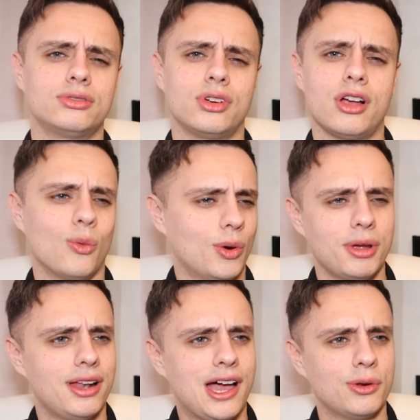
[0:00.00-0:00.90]
I wouldn't
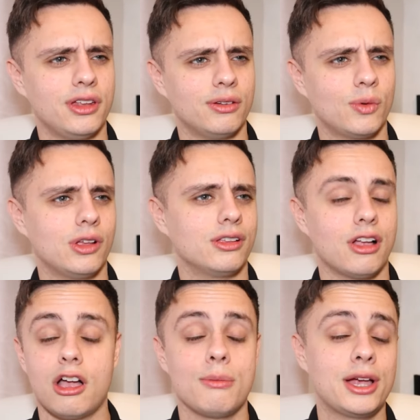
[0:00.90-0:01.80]
be allowed in.
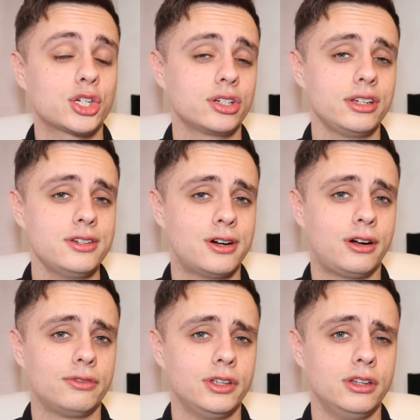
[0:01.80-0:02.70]
I'm actually
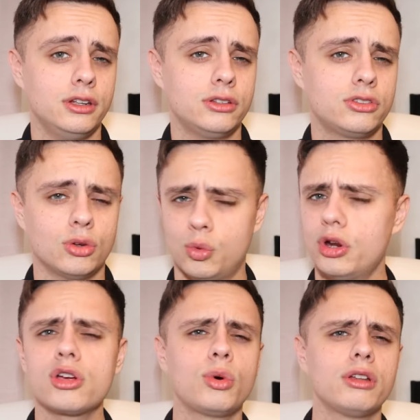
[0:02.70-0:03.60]
half Indian, so would
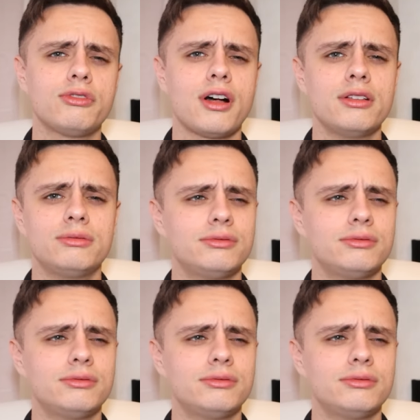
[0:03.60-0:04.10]
I qualify?